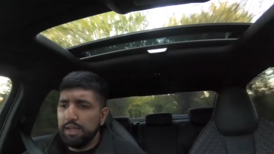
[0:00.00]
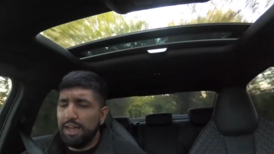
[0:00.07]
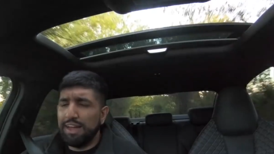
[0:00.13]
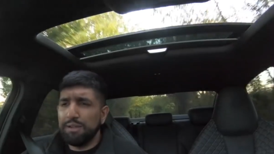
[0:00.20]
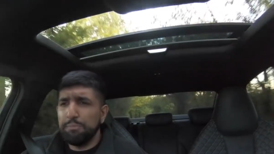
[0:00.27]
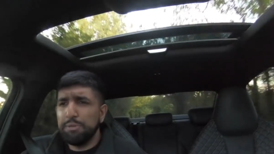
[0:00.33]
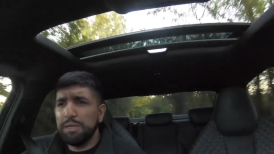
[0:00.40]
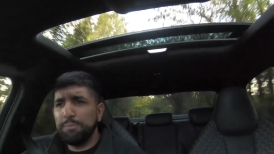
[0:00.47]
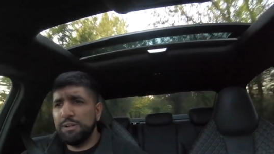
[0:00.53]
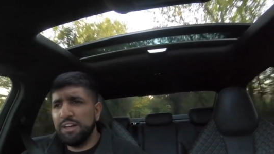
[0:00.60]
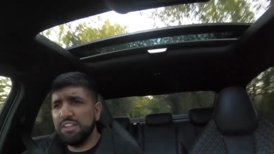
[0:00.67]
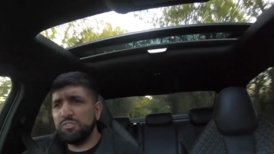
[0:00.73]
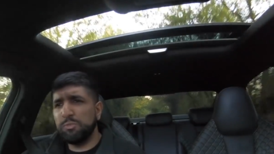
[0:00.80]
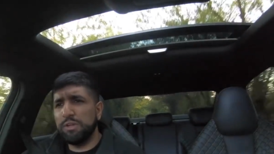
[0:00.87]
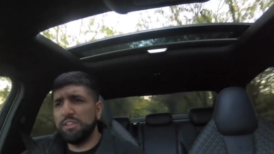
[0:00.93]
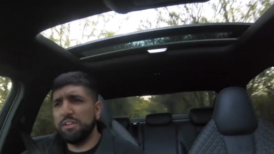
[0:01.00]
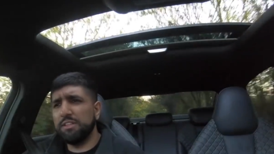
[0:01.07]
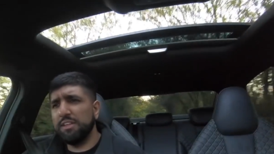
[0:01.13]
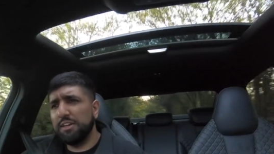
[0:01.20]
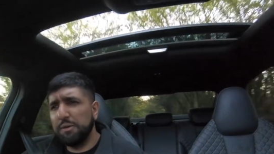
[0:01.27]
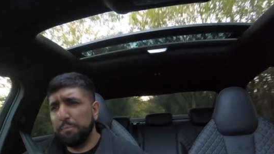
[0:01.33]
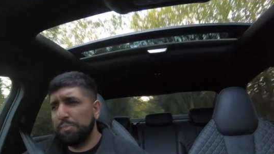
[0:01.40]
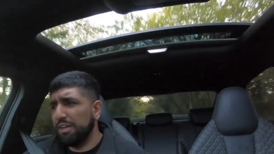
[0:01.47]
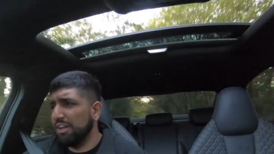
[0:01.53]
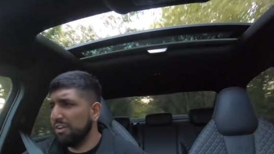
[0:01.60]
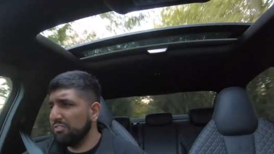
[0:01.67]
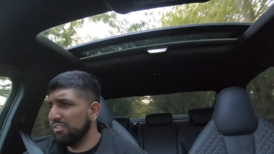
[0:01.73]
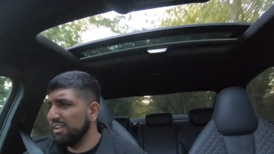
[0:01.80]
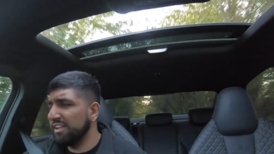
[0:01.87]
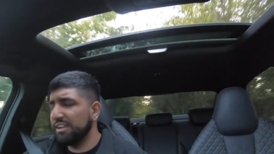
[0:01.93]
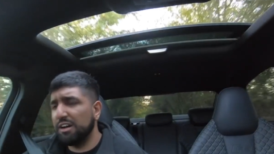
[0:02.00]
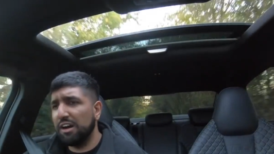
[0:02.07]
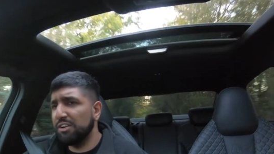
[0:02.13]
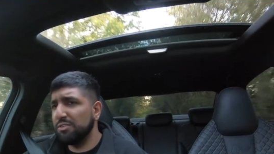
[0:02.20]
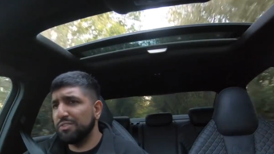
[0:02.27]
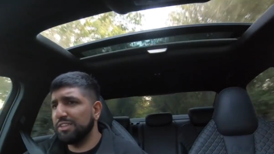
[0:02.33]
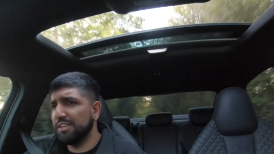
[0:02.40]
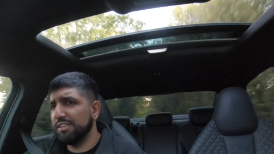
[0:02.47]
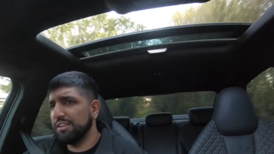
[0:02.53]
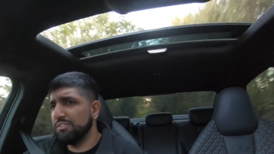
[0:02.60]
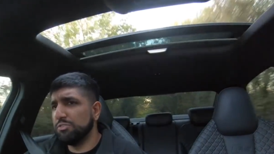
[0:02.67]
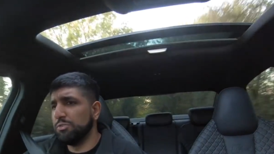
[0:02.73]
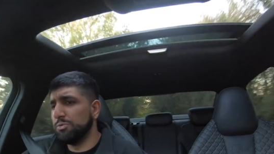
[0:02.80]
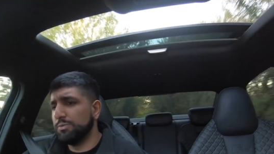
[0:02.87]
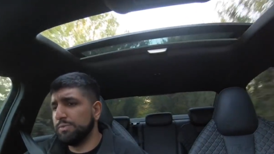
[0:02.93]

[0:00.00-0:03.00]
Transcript: And people ask whether they compare really, and I don't think they do.